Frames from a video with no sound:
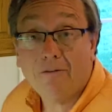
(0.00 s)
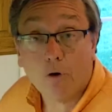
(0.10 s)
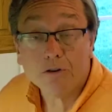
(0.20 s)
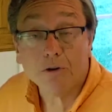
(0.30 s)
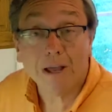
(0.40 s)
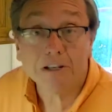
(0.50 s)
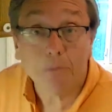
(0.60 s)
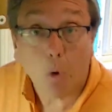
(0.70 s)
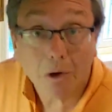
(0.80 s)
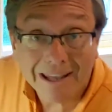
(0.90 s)
also got
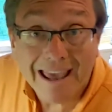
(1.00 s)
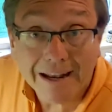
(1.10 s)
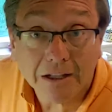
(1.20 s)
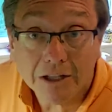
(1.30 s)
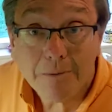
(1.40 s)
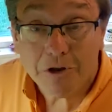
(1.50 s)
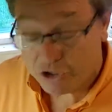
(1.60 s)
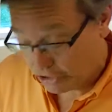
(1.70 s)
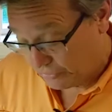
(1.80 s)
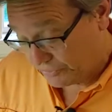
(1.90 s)
some organic
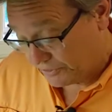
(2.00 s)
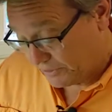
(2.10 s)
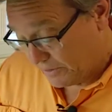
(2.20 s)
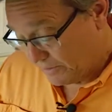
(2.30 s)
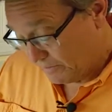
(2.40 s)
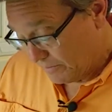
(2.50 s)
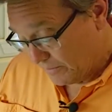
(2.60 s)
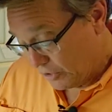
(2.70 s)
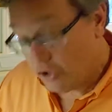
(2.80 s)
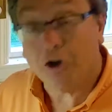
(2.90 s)
lemon juice.
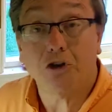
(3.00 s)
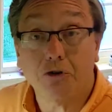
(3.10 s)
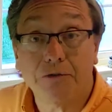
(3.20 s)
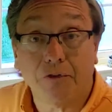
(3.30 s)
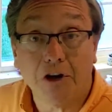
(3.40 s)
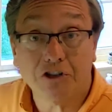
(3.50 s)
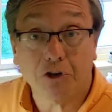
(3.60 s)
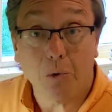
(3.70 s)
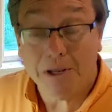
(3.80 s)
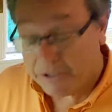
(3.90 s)
You could use fresh
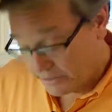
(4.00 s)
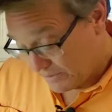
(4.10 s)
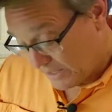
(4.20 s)
squeeze.